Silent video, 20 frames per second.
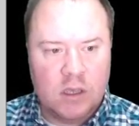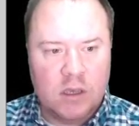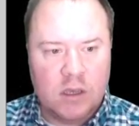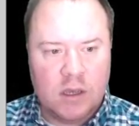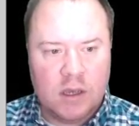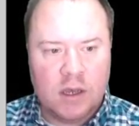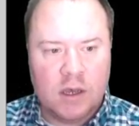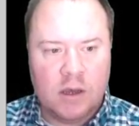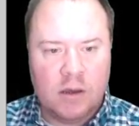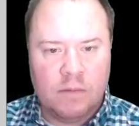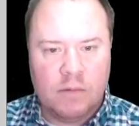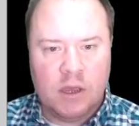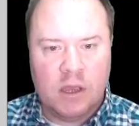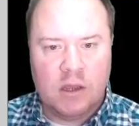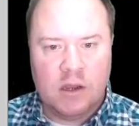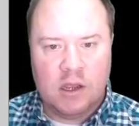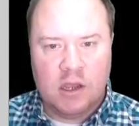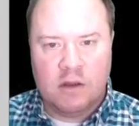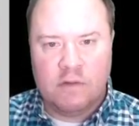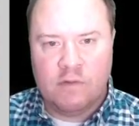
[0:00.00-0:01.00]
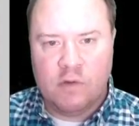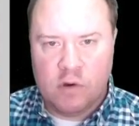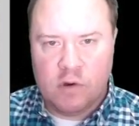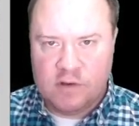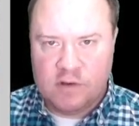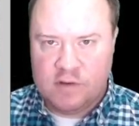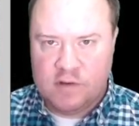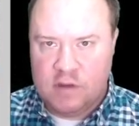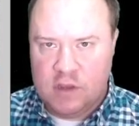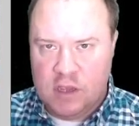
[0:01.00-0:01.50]
And of
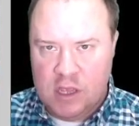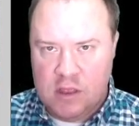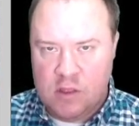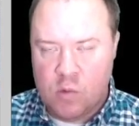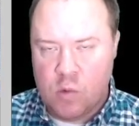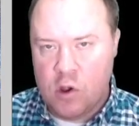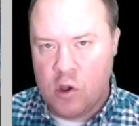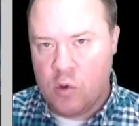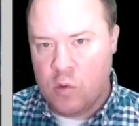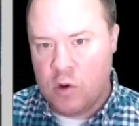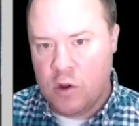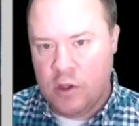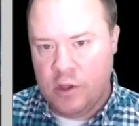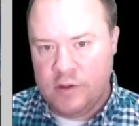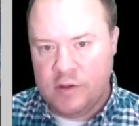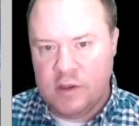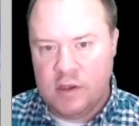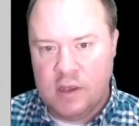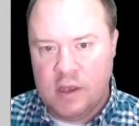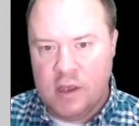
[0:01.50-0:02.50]
course, in the real world,